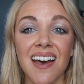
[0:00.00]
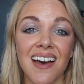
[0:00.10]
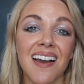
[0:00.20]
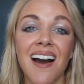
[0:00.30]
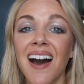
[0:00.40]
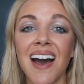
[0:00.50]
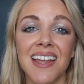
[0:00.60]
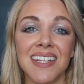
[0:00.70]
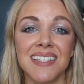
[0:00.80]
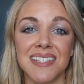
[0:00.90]
a
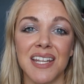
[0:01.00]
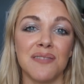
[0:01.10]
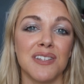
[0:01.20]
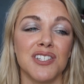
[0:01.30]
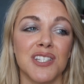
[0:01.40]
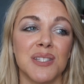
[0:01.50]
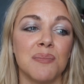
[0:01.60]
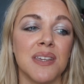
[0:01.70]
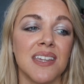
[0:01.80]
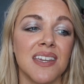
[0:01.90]
con instead of it
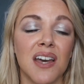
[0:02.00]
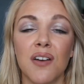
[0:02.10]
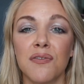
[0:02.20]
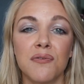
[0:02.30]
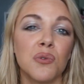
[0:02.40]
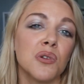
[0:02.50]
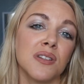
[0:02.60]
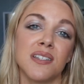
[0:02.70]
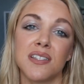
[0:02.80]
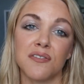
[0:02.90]
just being a full
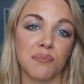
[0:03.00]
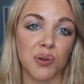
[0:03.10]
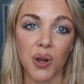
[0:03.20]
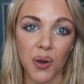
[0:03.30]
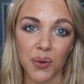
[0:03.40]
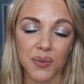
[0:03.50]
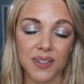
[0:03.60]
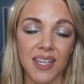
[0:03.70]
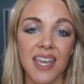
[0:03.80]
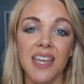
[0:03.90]
list of
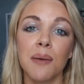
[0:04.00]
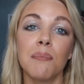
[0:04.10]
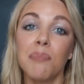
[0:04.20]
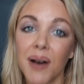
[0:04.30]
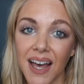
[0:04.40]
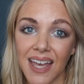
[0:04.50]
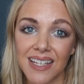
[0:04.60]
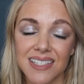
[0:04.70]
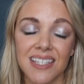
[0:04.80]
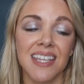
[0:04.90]
pros.
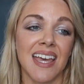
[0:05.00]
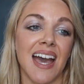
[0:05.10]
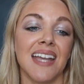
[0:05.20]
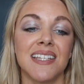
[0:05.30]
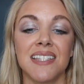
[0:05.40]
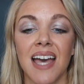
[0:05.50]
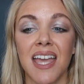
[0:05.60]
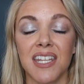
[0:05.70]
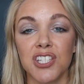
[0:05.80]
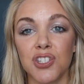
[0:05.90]
But I
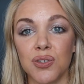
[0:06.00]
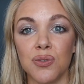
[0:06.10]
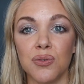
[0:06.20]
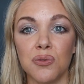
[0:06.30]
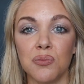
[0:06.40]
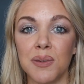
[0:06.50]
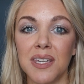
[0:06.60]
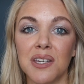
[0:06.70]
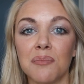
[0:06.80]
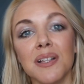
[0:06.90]
decided to
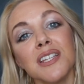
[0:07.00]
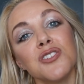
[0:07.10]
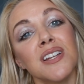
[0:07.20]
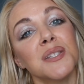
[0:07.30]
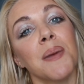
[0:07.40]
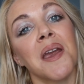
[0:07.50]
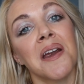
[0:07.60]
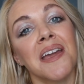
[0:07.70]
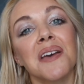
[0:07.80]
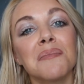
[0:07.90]
be completely
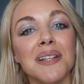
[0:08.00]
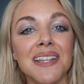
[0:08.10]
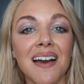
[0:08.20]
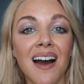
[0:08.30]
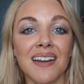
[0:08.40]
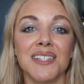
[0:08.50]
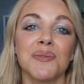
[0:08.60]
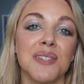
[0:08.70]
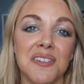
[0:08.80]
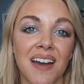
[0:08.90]
transparent and completely
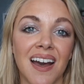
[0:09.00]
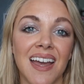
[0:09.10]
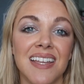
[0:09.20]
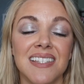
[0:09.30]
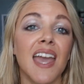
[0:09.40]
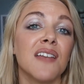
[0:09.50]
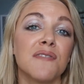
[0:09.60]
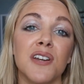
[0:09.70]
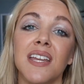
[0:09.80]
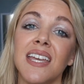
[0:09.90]
honest with you guys.
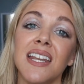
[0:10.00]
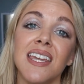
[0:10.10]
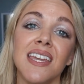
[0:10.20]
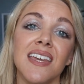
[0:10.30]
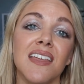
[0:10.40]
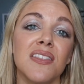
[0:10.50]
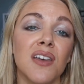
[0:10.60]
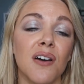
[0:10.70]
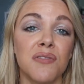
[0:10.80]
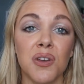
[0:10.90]
And for any
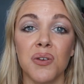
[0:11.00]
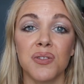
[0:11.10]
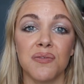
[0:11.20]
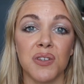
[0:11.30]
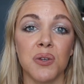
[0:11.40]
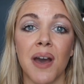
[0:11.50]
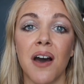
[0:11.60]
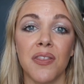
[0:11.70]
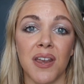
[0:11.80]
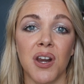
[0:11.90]
of those of you
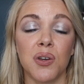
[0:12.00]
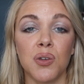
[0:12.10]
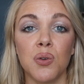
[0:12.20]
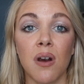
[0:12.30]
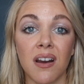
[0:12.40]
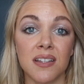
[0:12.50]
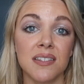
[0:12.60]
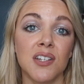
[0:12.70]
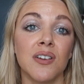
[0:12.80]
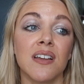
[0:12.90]
out there who are
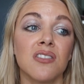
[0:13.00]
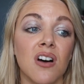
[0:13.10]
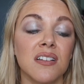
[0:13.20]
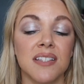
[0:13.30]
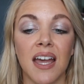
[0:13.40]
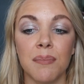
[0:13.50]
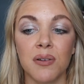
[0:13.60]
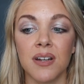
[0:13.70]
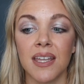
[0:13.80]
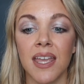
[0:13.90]
considering cloth
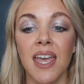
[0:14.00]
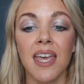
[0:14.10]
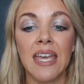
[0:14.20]
diapering,